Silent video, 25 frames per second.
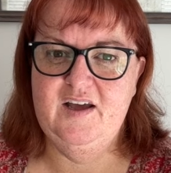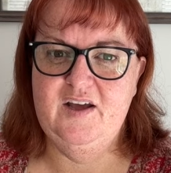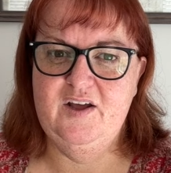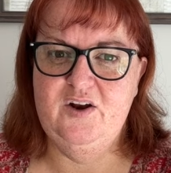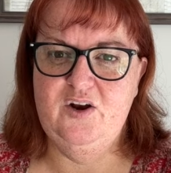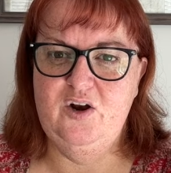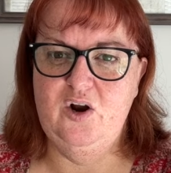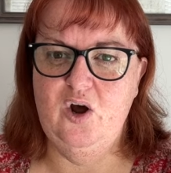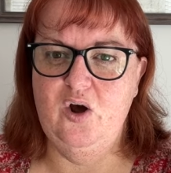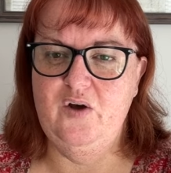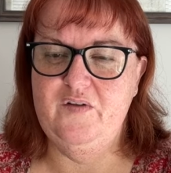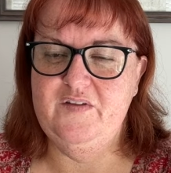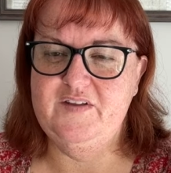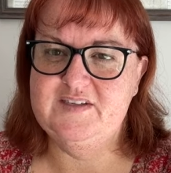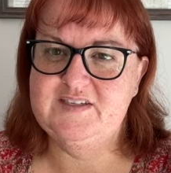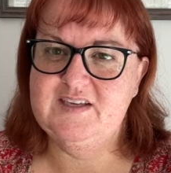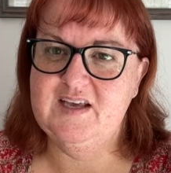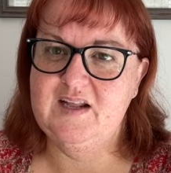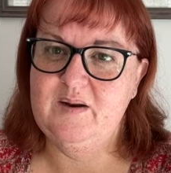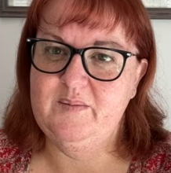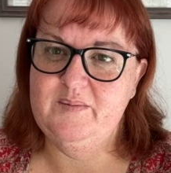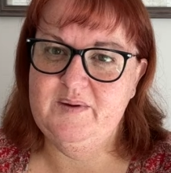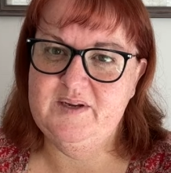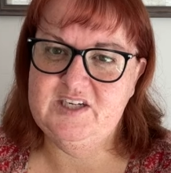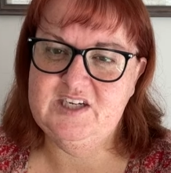know there's
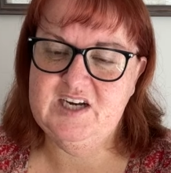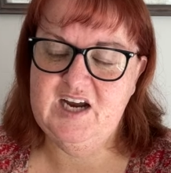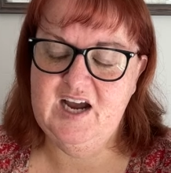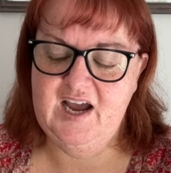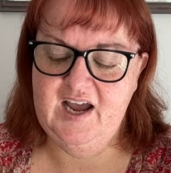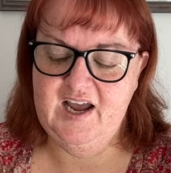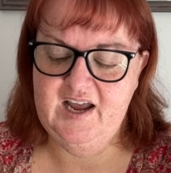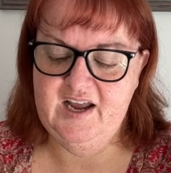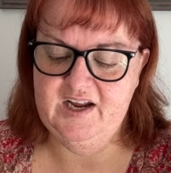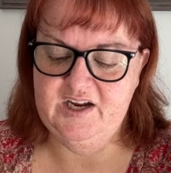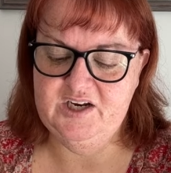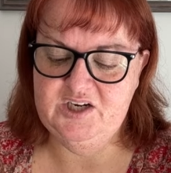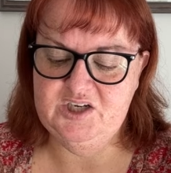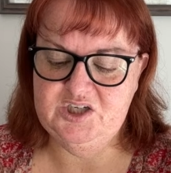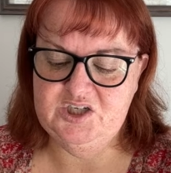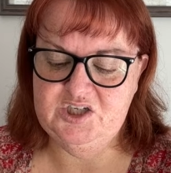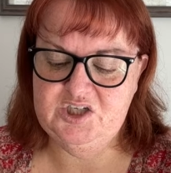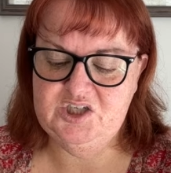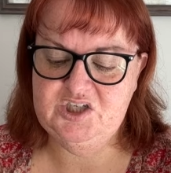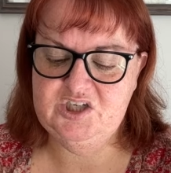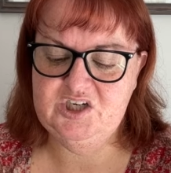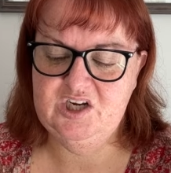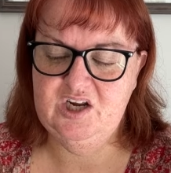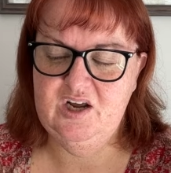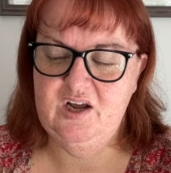going to be
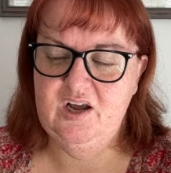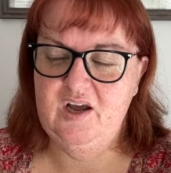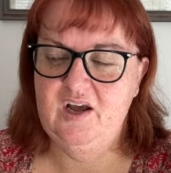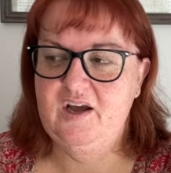change